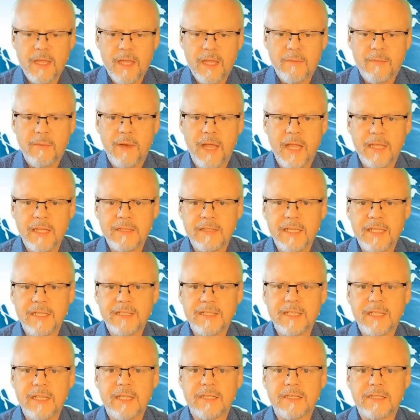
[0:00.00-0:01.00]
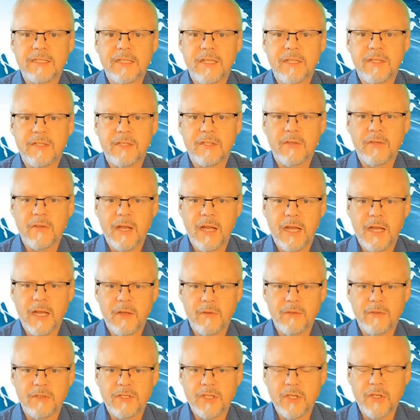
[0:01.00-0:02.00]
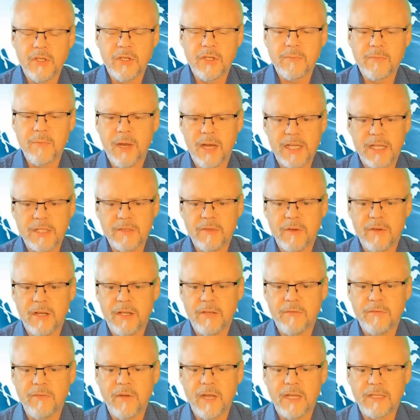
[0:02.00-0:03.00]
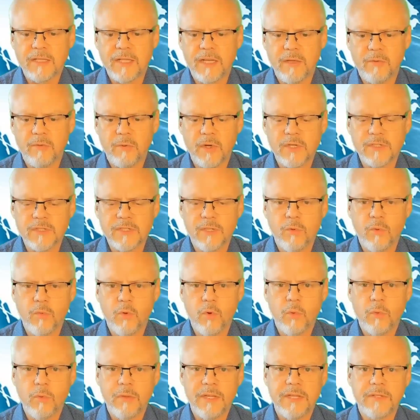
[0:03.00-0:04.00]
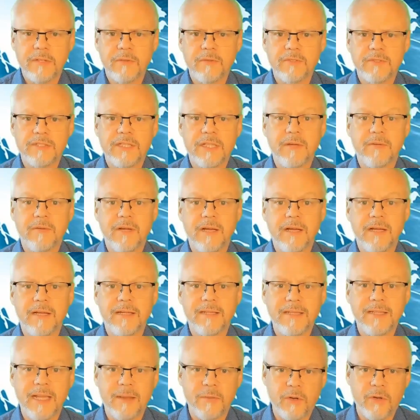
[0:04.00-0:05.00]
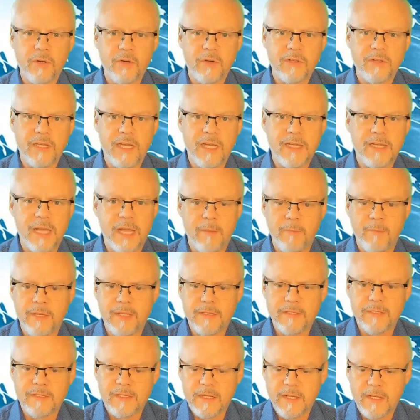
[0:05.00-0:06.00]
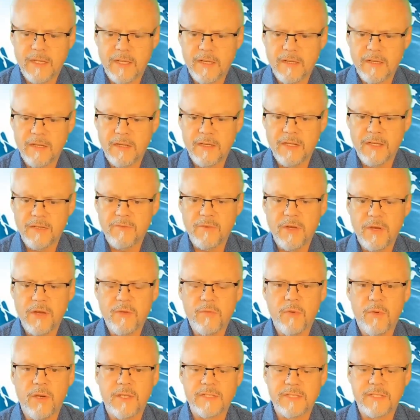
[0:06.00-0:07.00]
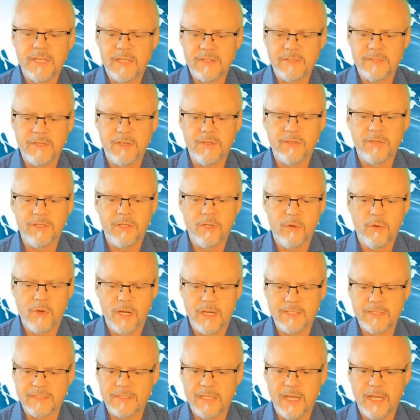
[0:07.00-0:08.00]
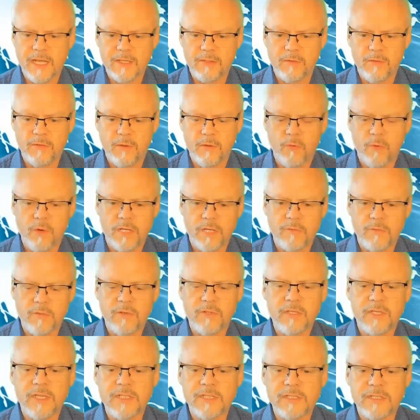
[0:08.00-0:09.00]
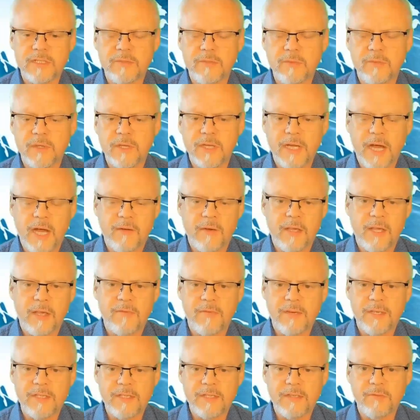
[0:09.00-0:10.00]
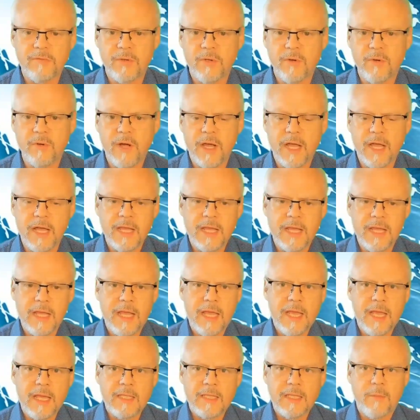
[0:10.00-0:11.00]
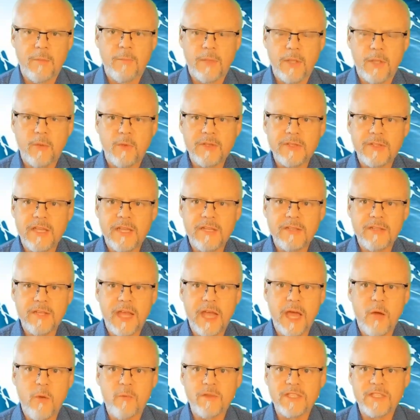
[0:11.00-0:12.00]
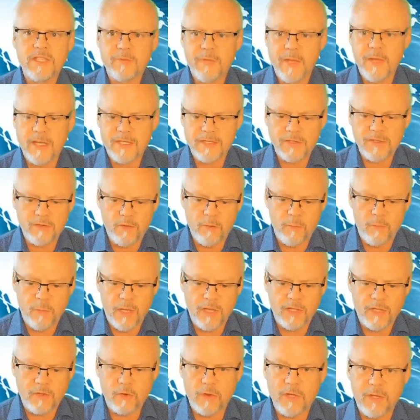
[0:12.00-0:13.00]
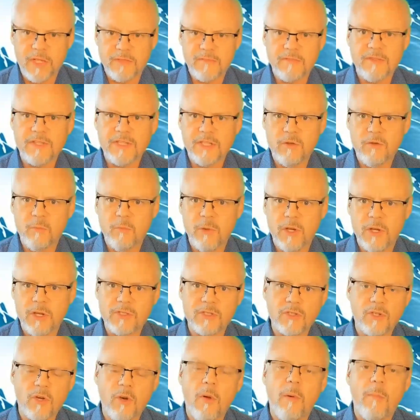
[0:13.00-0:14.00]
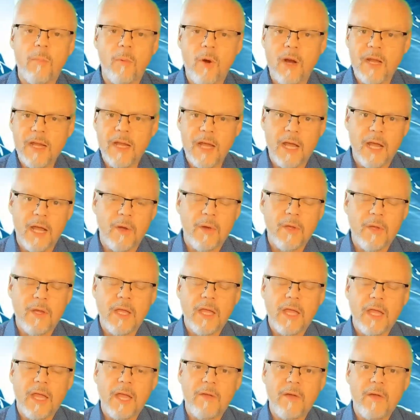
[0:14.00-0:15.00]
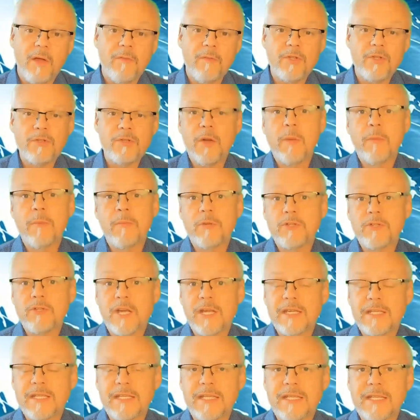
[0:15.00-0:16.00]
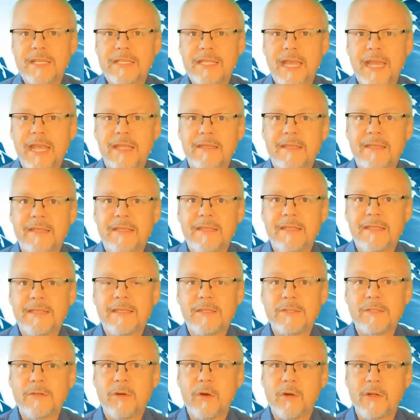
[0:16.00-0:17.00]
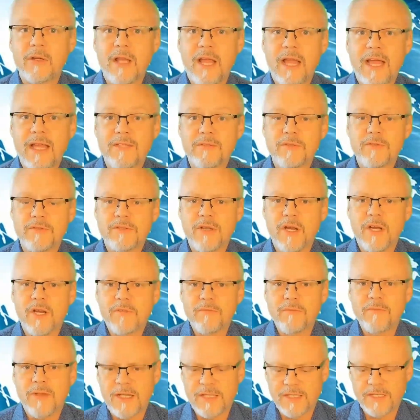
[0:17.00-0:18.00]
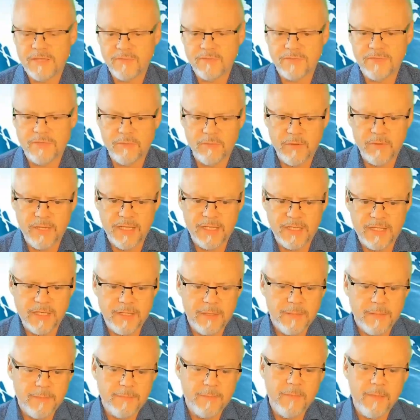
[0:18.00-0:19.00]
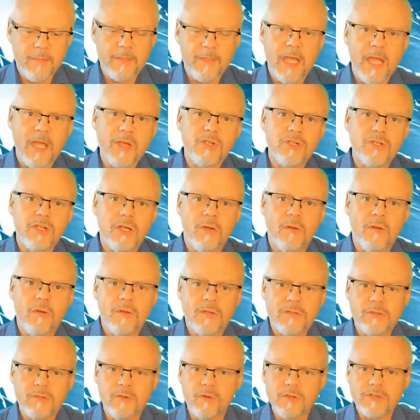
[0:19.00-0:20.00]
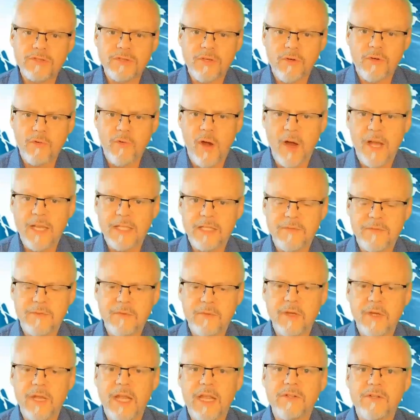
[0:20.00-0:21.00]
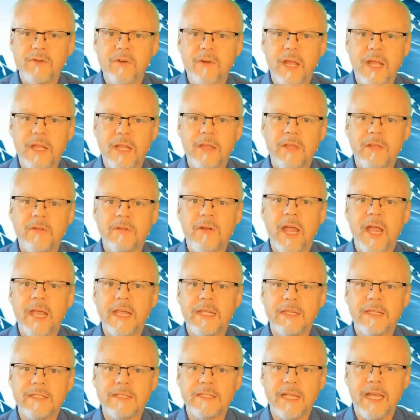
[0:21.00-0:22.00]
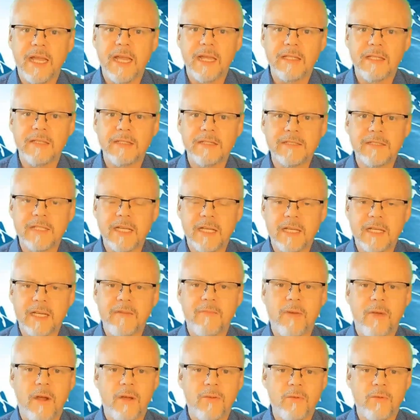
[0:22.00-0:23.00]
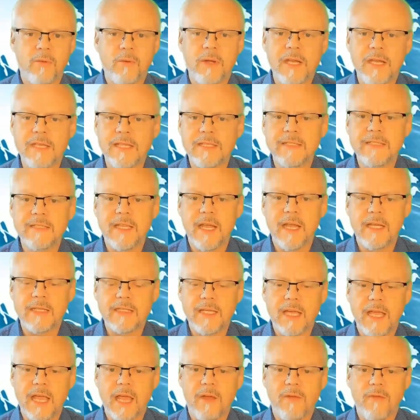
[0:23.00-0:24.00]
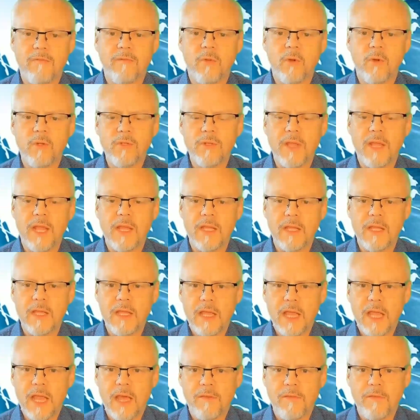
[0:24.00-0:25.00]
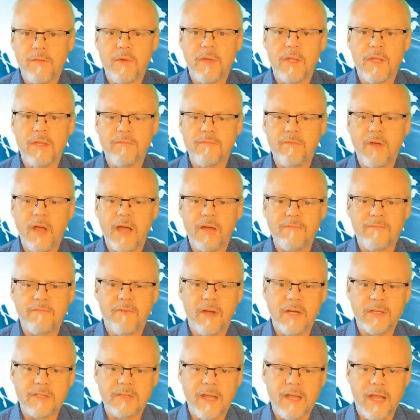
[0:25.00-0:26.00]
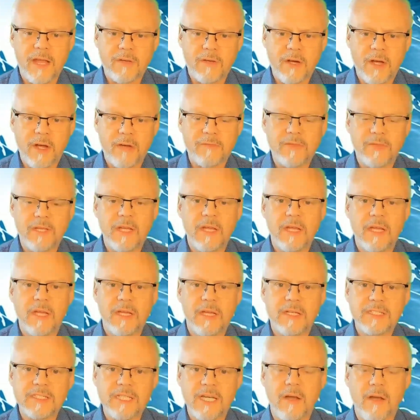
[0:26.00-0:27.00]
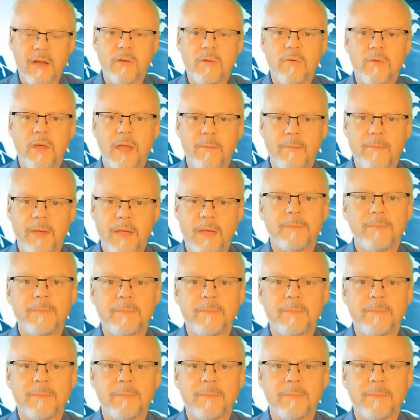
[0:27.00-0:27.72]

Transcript: By extension, this includes Iran, who is accused by Israel of fighting a proxy war with it through Syria, Lebanon and Yemen. Israel have once again turned to the United States with a request for assistance with a direct offensive with Iran, something which Netanyahu is expected to repeat during his visit with President Trump at Mar-a-Lago. However, the Trump administration has indicated that this does not align to its current objectives for the Middle East. Tension is also rising between Israel and the United States, centered around the United States sale of 48 F-35 fighter aircraft to Saudi Arabia.